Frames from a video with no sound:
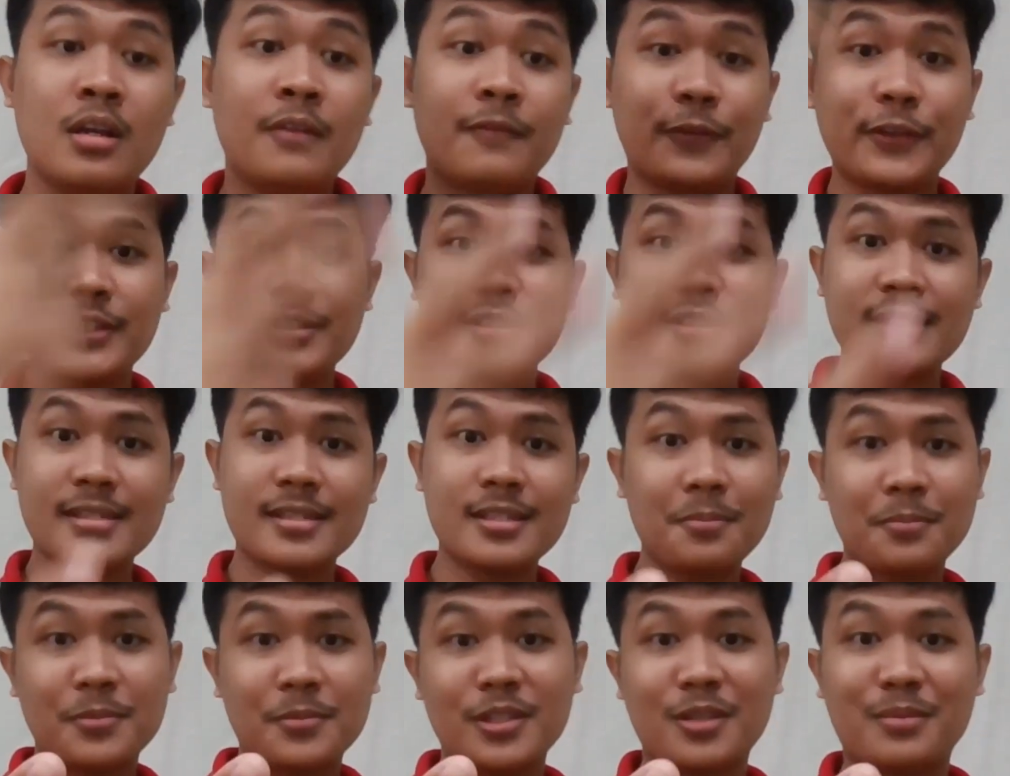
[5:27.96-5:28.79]
For the
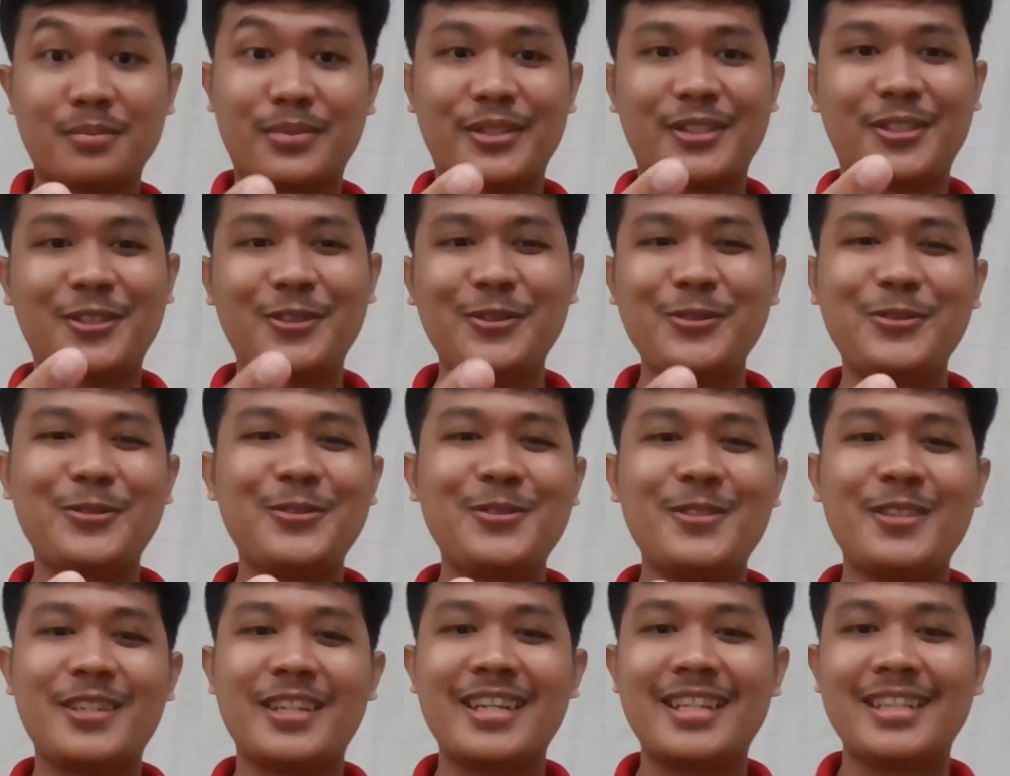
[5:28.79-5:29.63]
step number
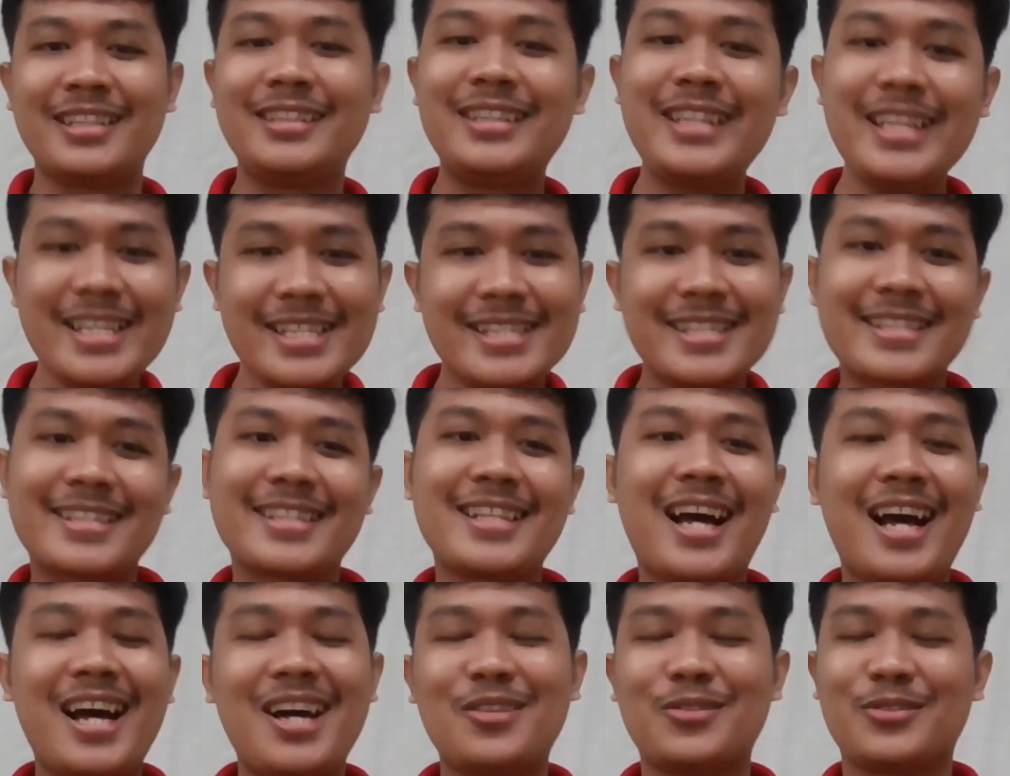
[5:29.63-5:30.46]
2, list
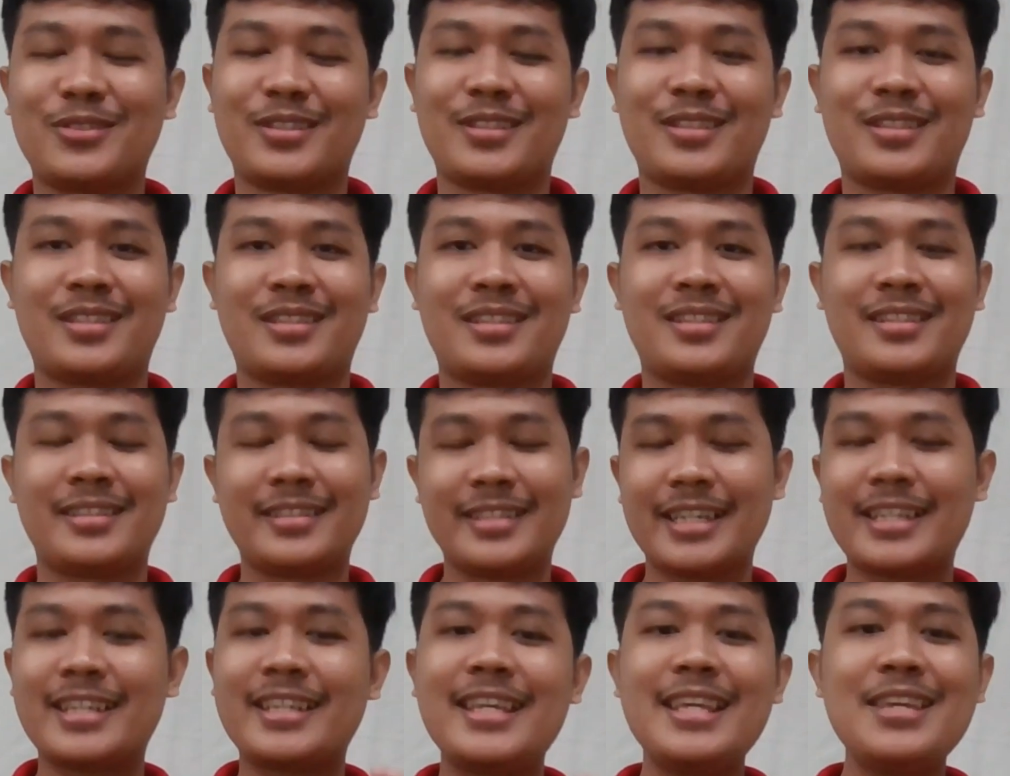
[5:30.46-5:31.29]
down
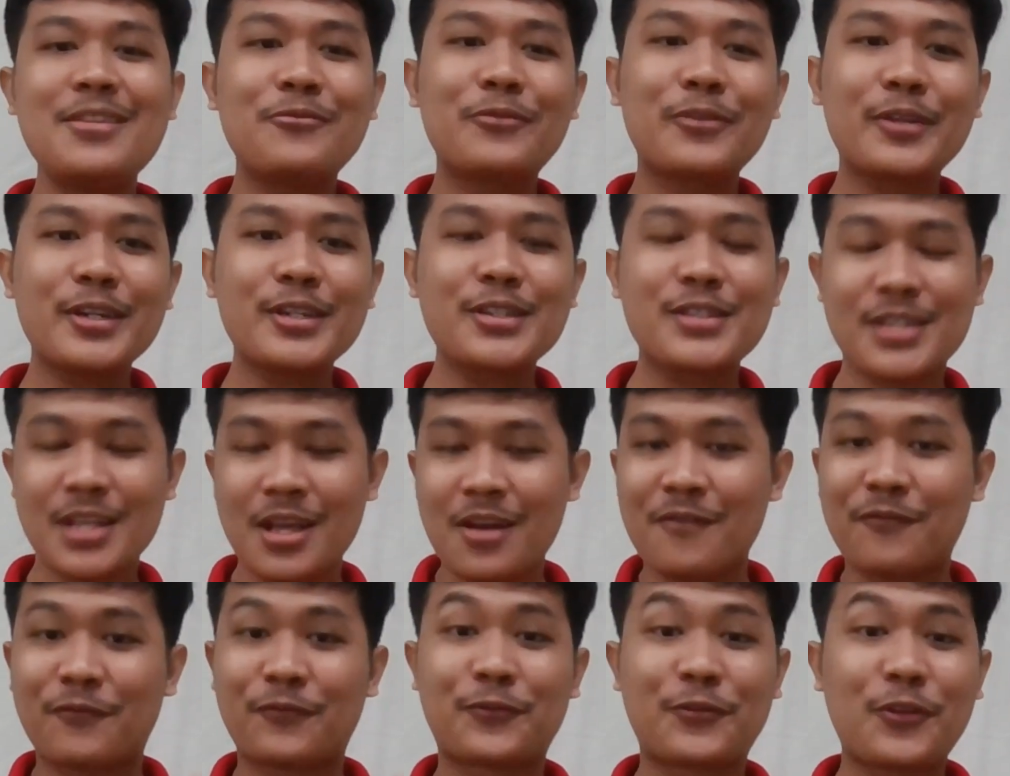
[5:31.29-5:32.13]
the keywords
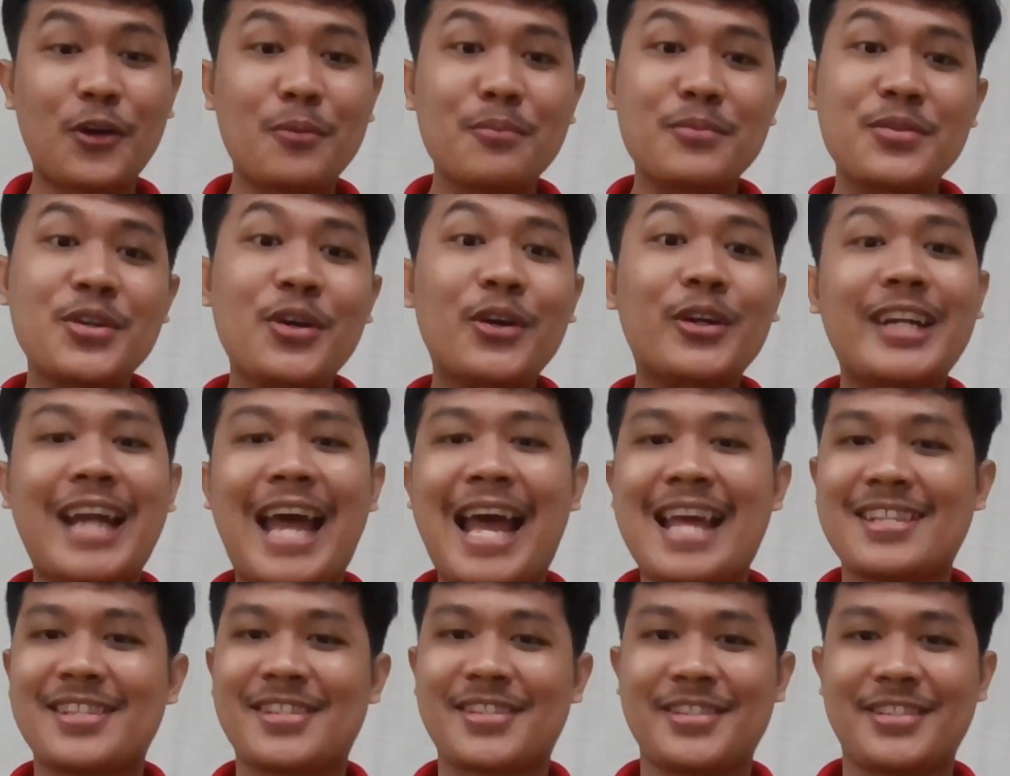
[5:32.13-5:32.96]
from your
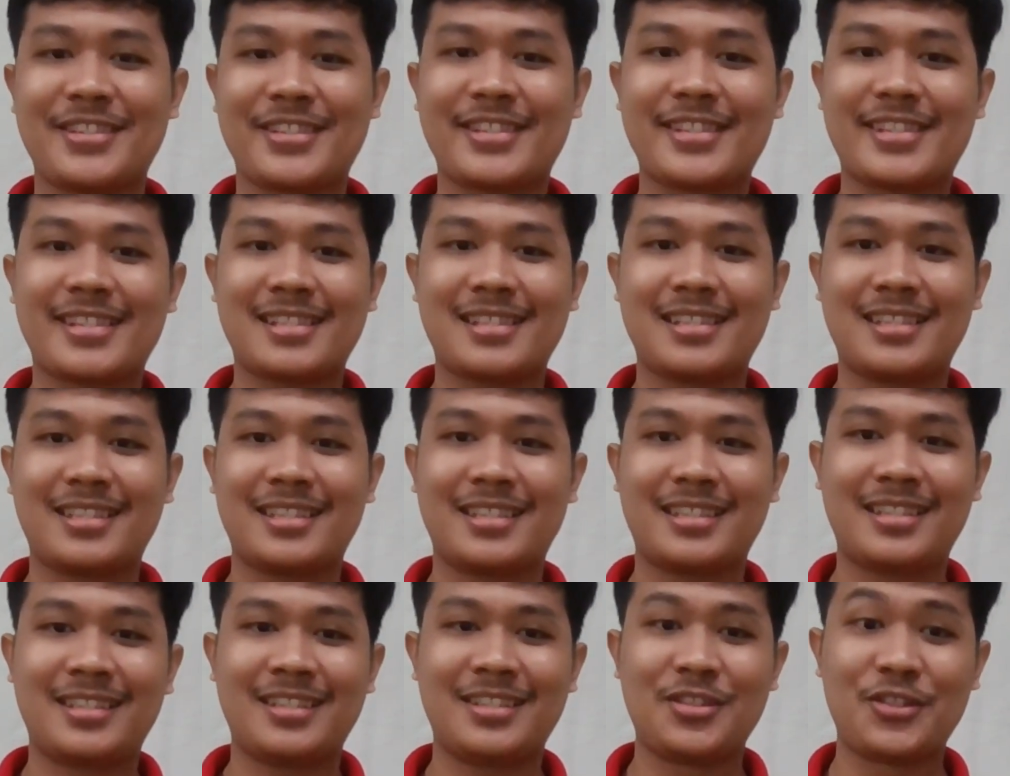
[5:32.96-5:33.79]
answers.
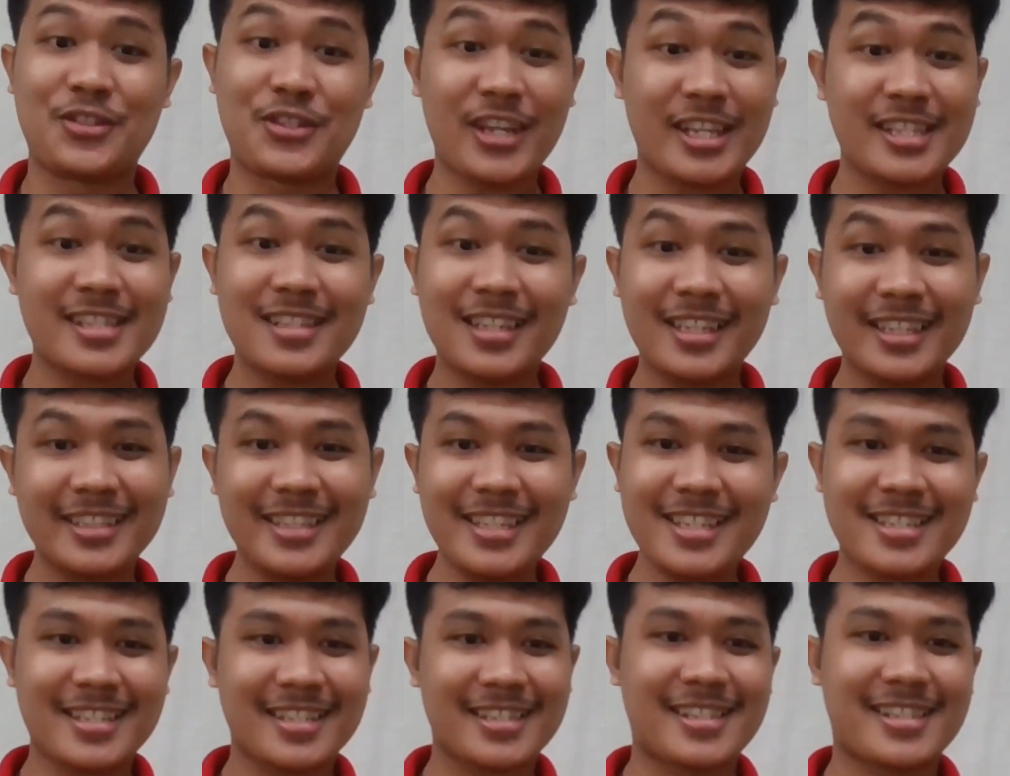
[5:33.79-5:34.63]
Just like
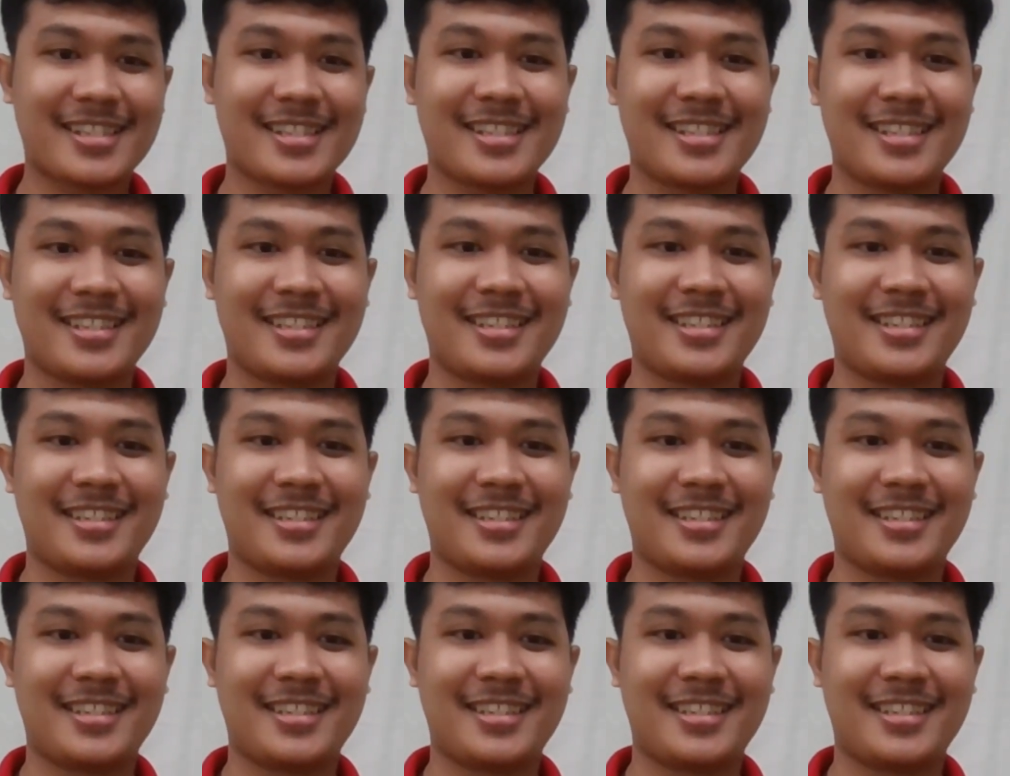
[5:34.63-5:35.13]
this.